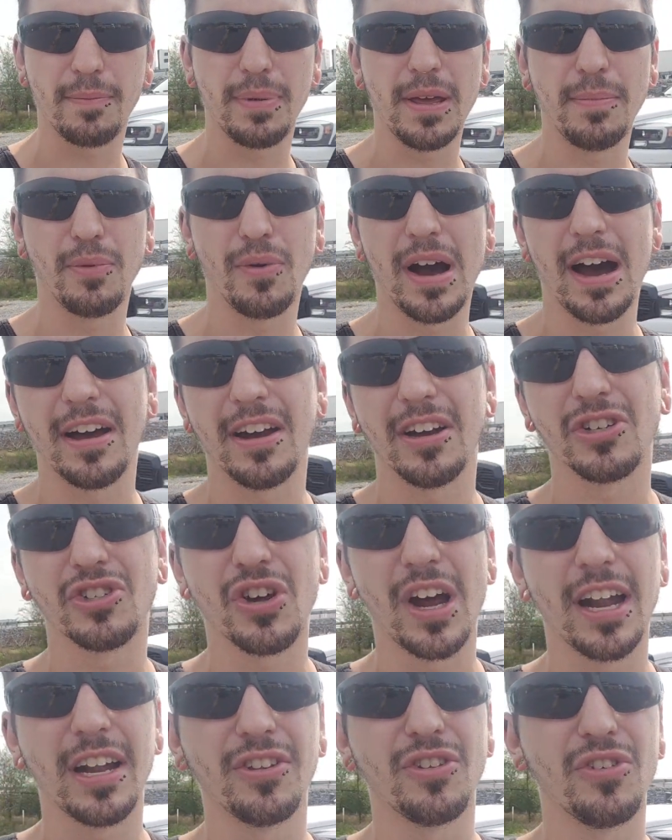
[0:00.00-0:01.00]
people out here
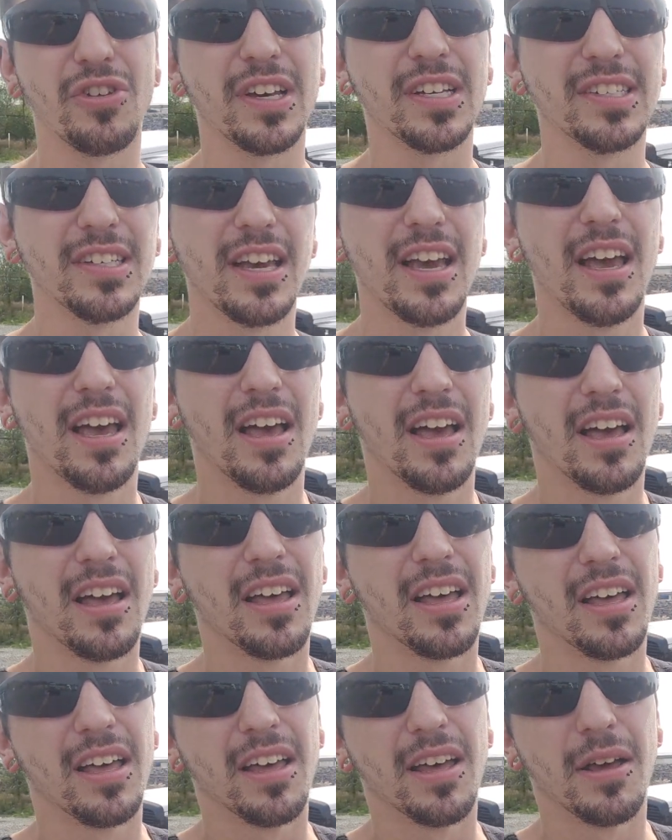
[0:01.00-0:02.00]
trying to do this.
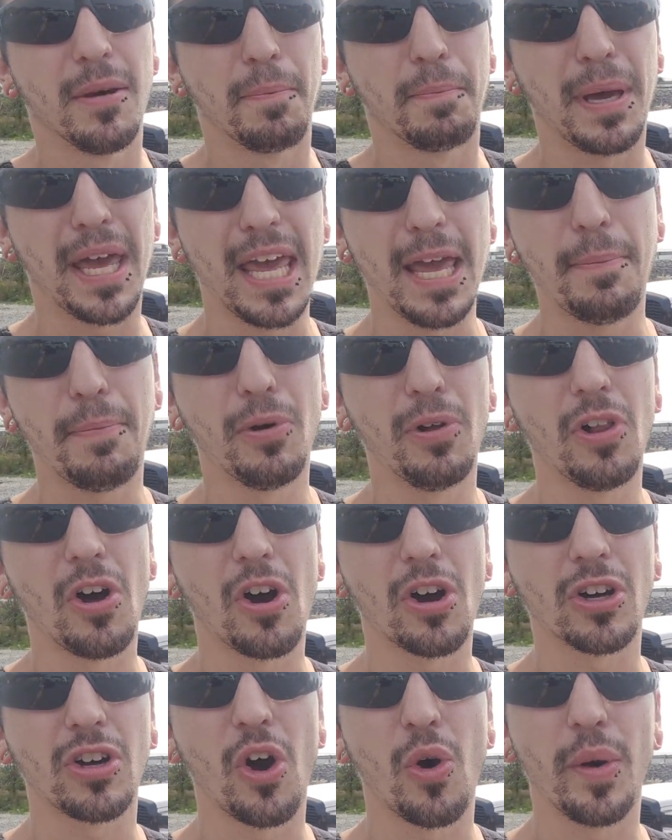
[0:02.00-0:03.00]
People
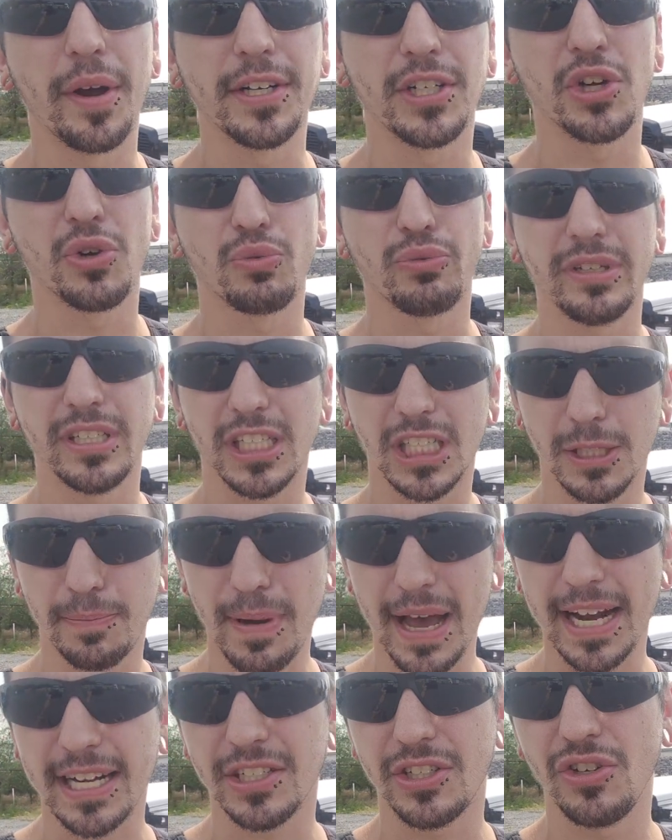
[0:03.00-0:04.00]
are going to
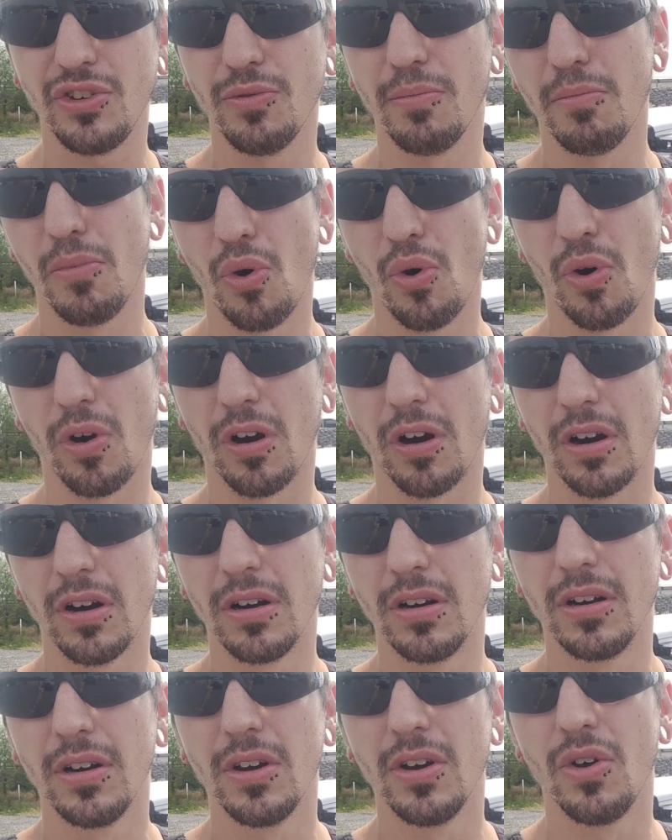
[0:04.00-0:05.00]
respect you more
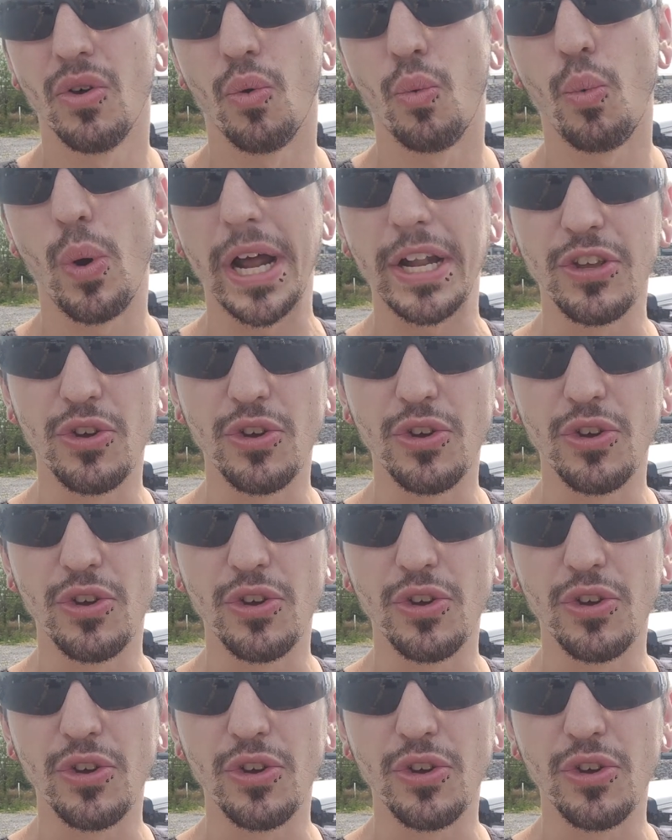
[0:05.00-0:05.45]
when